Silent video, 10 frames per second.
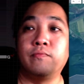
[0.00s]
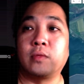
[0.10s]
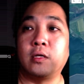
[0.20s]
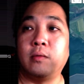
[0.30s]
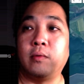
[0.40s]

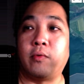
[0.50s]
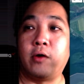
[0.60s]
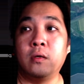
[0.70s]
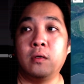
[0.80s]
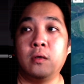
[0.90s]
Give me a
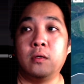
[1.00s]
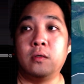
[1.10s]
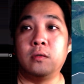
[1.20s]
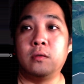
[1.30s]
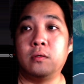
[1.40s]
while.
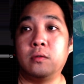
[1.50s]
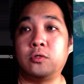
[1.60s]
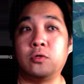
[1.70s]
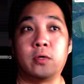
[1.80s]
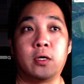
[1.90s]

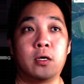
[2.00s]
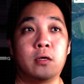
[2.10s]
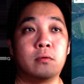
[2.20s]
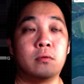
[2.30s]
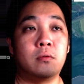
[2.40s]

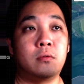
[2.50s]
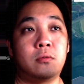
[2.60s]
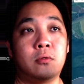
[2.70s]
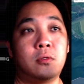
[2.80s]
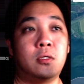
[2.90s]
So
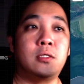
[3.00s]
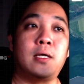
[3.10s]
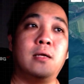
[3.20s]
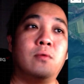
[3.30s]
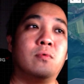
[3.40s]
this
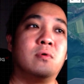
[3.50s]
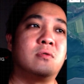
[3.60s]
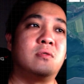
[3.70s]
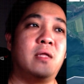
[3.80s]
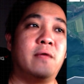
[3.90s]
island
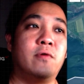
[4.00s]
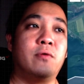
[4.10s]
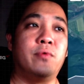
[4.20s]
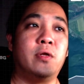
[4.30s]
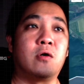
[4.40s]
was never
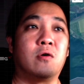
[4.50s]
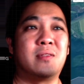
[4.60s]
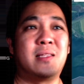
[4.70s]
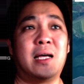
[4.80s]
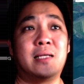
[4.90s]
really
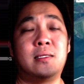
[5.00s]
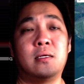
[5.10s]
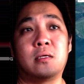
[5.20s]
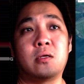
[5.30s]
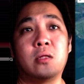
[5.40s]

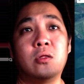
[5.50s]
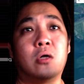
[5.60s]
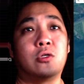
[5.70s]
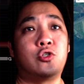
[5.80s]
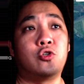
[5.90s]
contested. So I'm
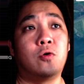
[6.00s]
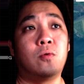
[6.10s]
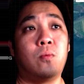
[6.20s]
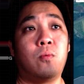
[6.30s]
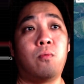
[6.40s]
not
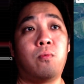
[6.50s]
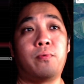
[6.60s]
sure.